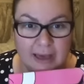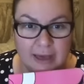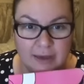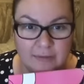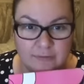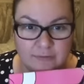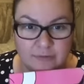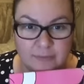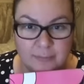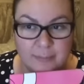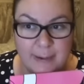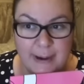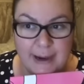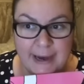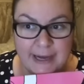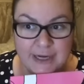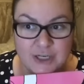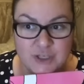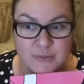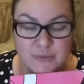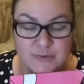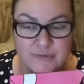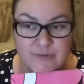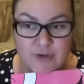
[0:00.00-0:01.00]
For
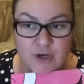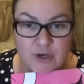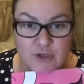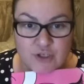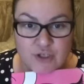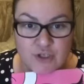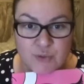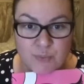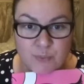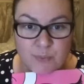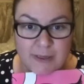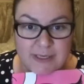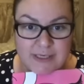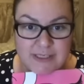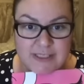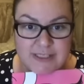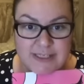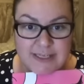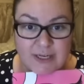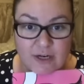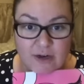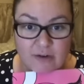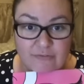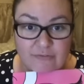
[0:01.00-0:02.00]
March, we've got
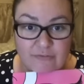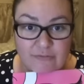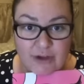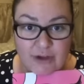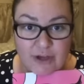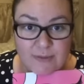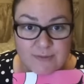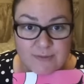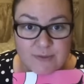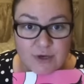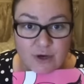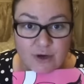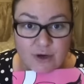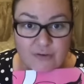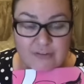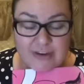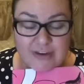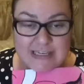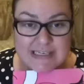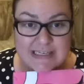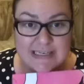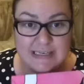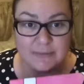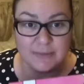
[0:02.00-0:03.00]
20 confirmed
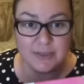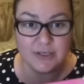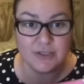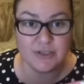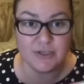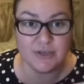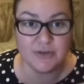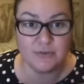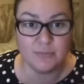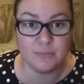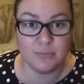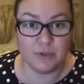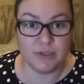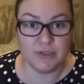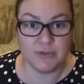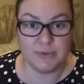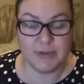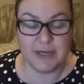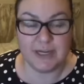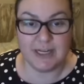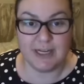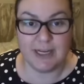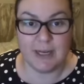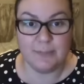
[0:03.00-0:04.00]
already, which are ones
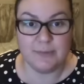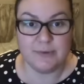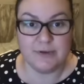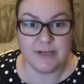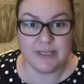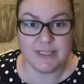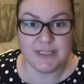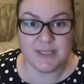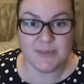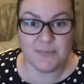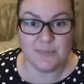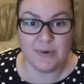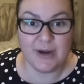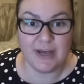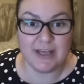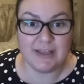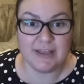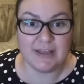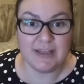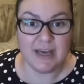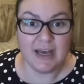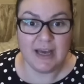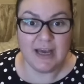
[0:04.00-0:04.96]
we're collaborating with.